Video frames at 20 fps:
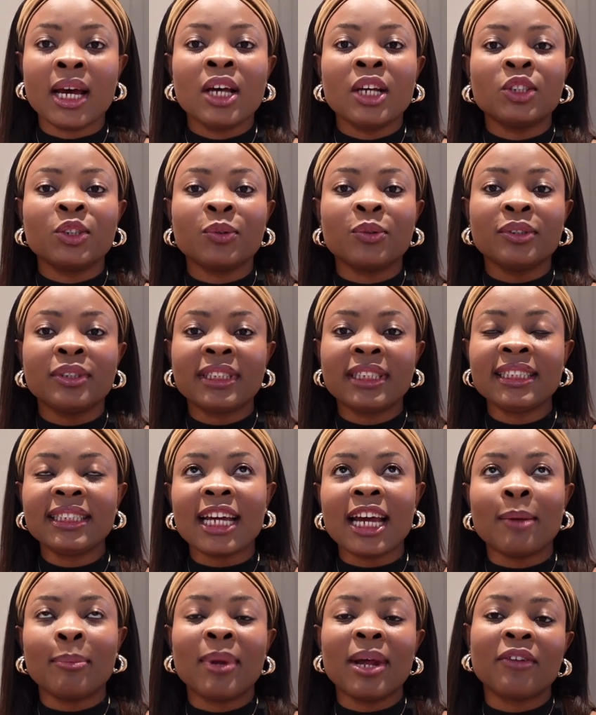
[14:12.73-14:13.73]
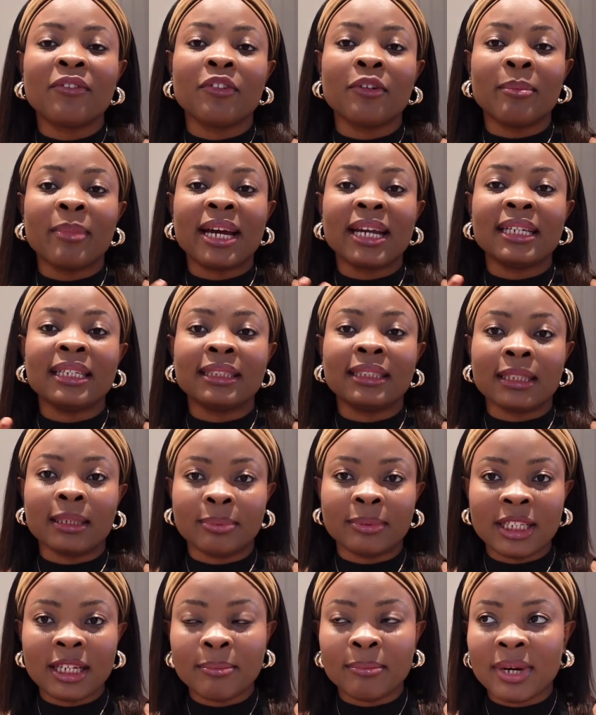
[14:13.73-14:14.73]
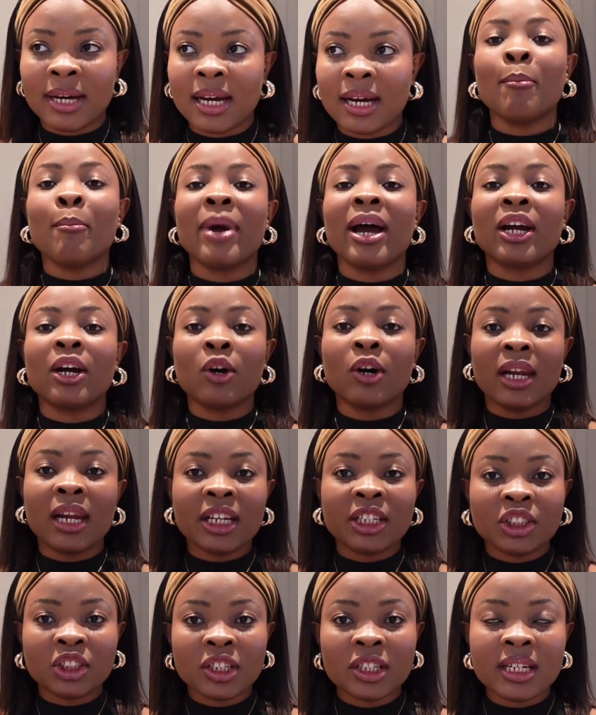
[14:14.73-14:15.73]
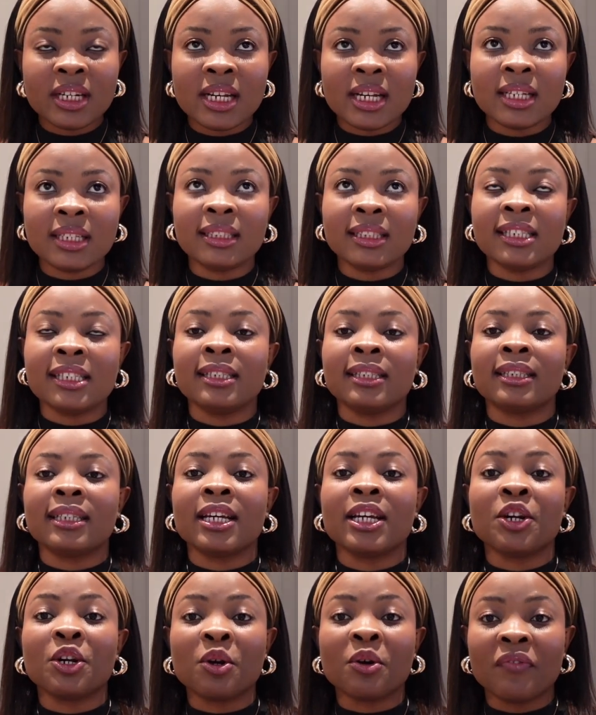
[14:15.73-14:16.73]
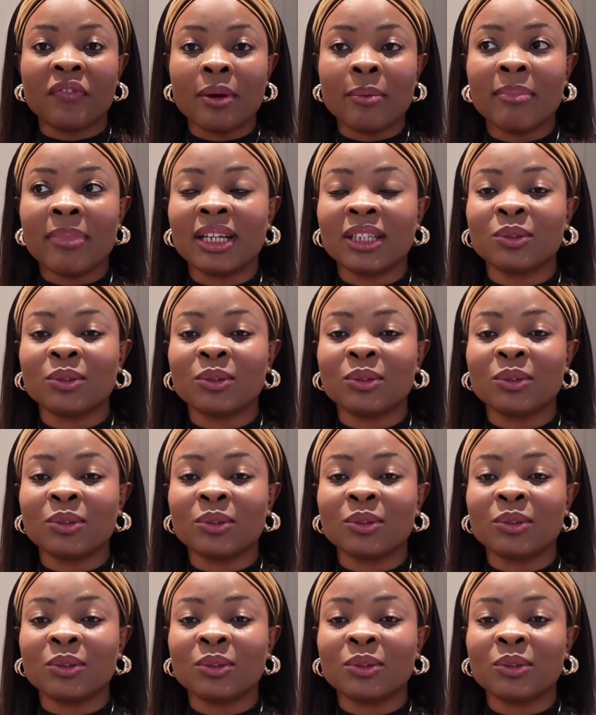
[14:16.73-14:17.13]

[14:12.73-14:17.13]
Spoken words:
So since I applied for mine in September, my collection date is in November.